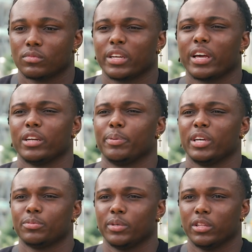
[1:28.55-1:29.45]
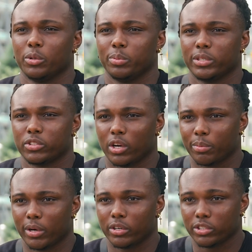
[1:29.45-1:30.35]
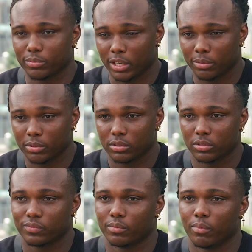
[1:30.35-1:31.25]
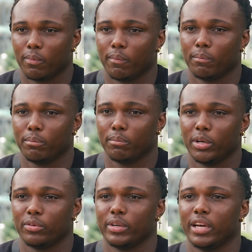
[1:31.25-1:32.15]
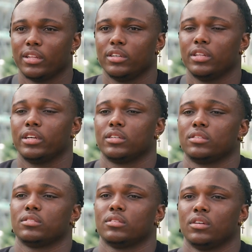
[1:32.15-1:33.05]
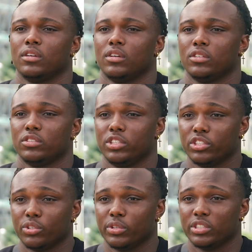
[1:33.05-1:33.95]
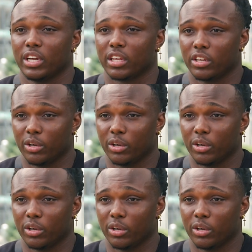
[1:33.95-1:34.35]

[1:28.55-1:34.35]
It kind of pains me a little bit to talk about her sometimes. But in reality, like, she's the reason I get